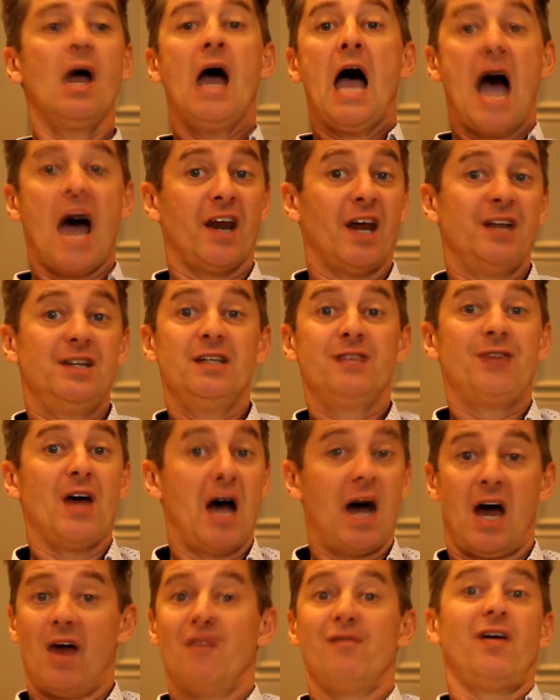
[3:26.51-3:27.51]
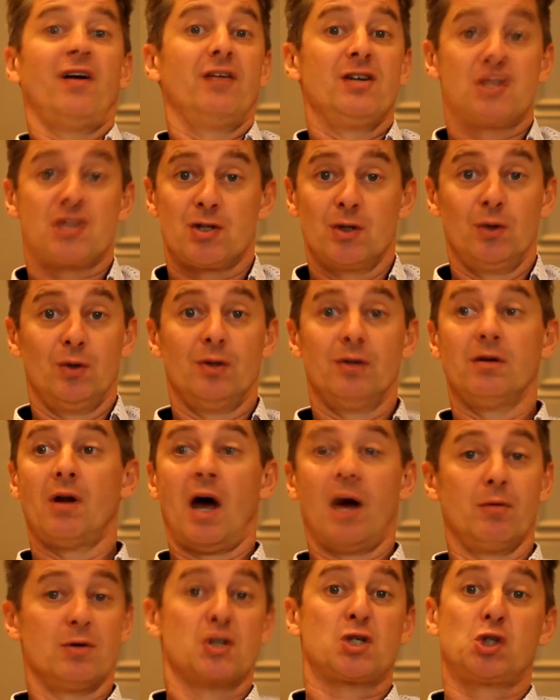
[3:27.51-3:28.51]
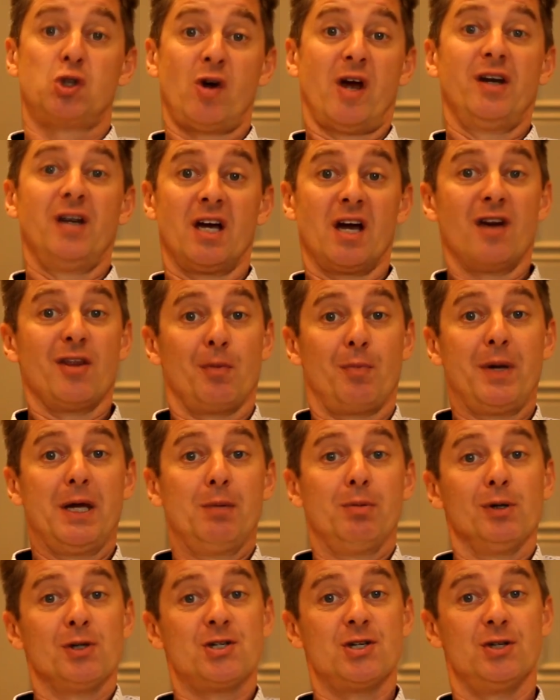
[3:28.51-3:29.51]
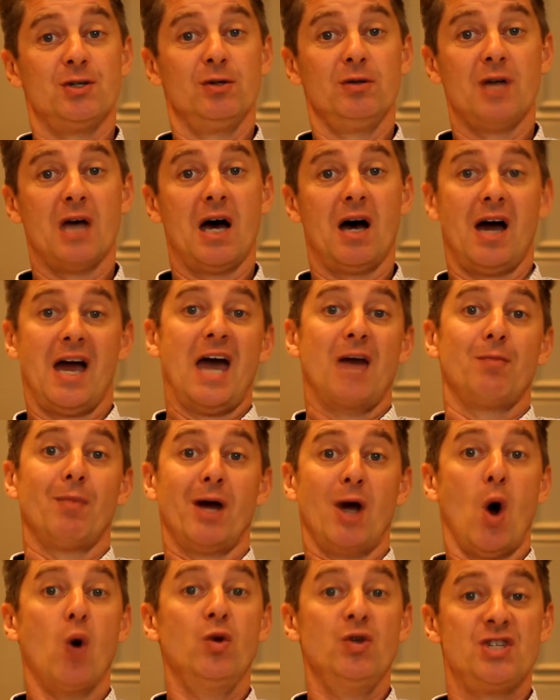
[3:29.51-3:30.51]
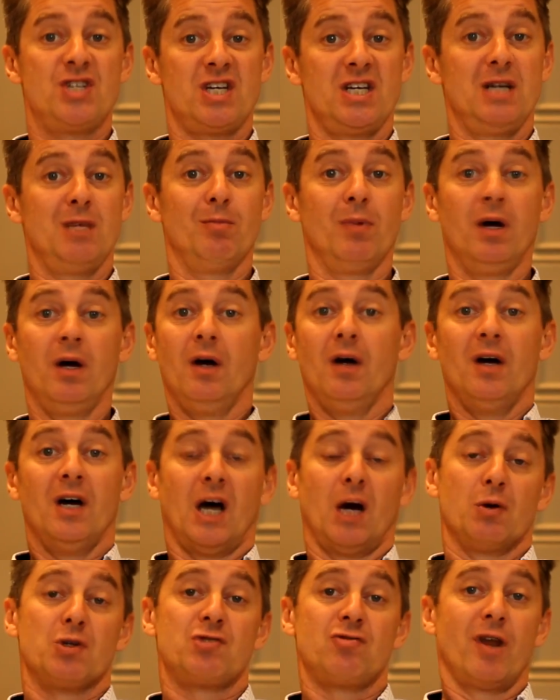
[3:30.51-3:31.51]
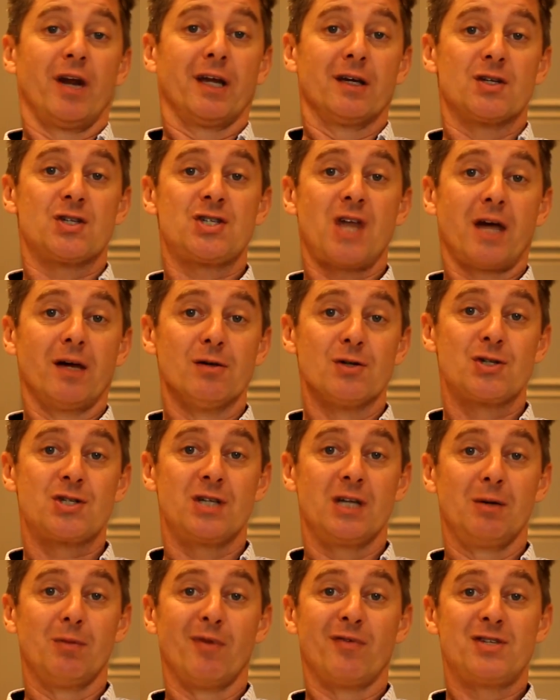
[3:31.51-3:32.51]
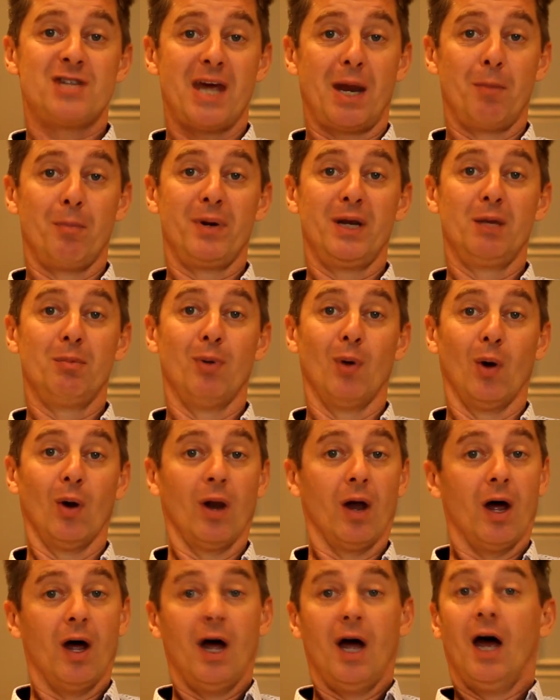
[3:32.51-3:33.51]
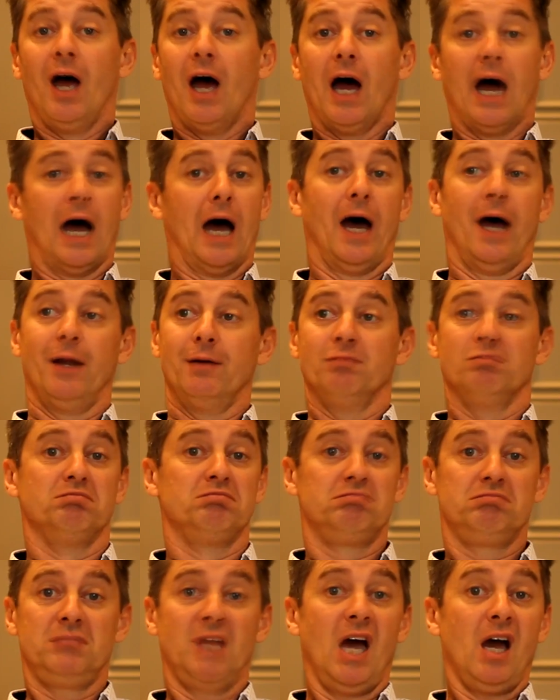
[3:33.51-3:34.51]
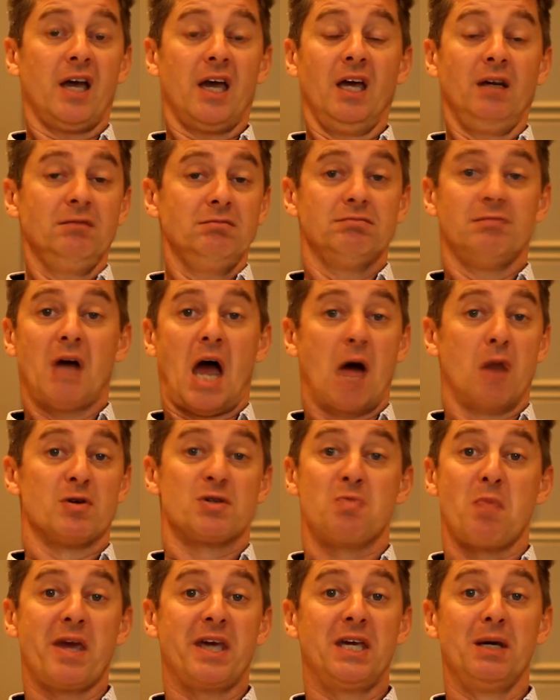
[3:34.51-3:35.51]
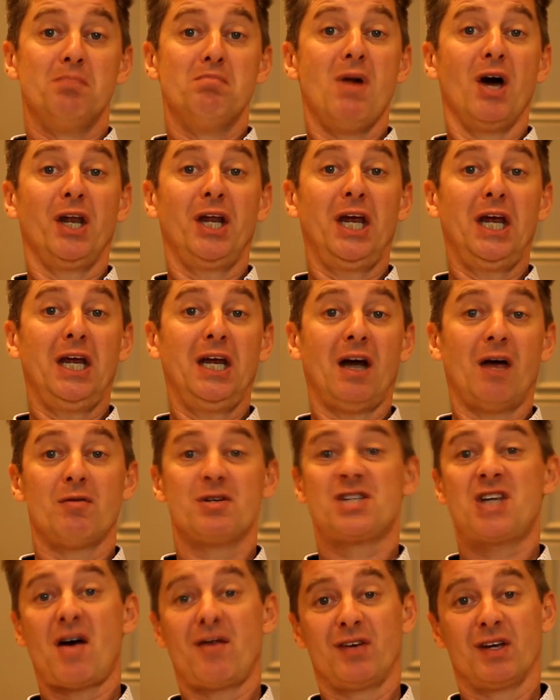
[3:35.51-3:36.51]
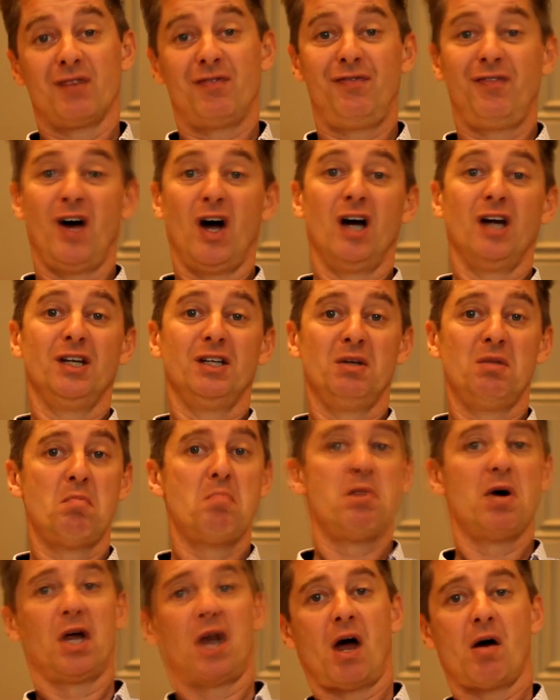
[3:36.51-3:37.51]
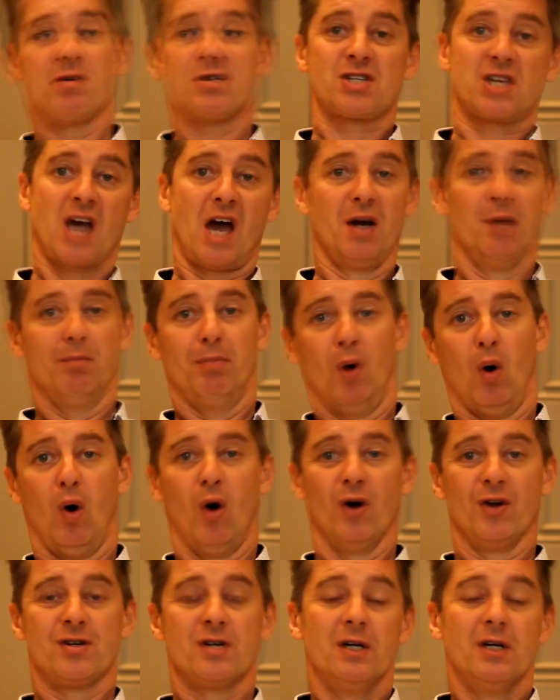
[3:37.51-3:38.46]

And I did that, and very soon I was training other people to do that. I had my own team. I was running a sales team of 10 people. And yeah, again, I was making money, I was having fun, but I was kind of bored.